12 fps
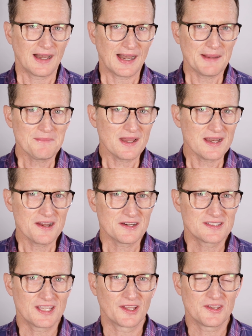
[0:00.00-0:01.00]
I'm not here
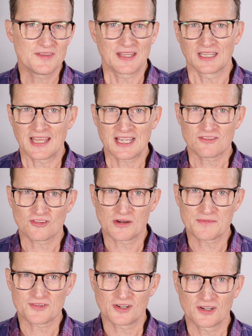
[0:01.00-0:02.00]
to tell you that Lance
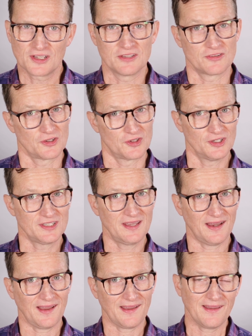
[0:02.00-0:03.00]
Armstrong is a good
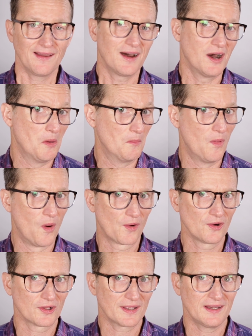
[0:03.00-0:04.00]
guy, a
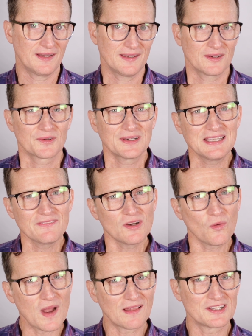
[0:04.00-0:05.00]
moral guy, or even
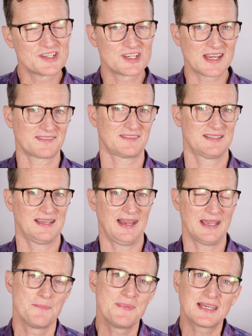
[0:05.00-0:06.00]
a well-adjusted
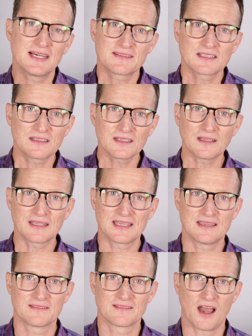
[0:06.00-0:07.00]
guy, because clearly
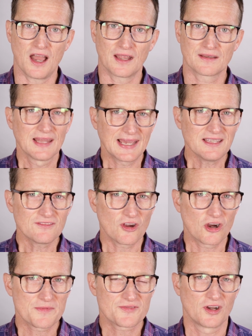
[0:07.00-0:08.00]
he's not. Lance
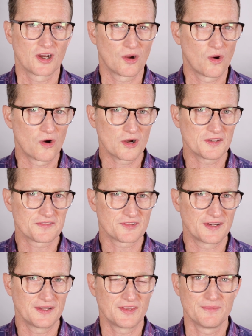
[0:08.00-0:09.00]
Armstrong
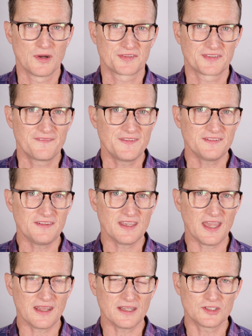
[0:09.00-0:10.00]
orchestrated the most
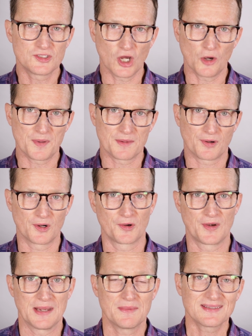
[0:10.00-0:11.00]
sophisticated doping
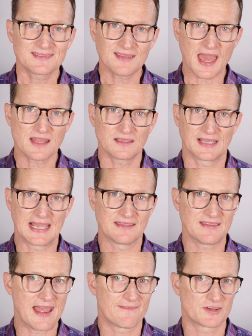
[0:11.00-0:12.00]
program cycling
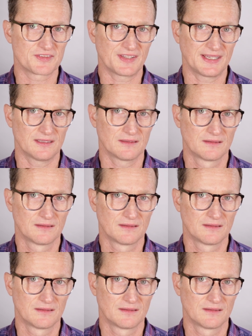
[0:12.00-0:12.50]
has ever seen.